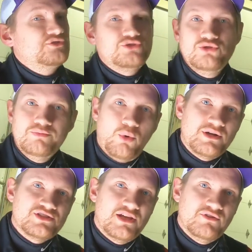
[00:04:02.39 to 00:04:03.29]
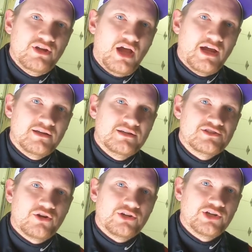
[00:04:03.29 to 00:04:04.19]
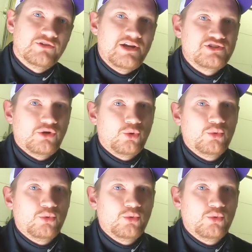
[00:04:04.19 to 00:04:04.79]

2.79 is our gear ratio,